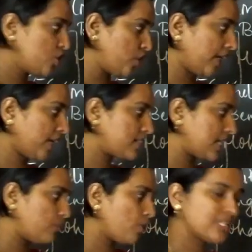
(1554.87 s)
Jahangir's
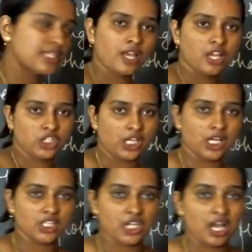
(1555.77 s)
son was
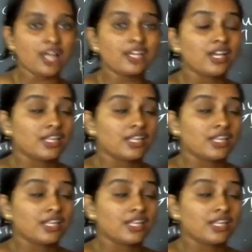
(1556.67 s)
Shah Jahan.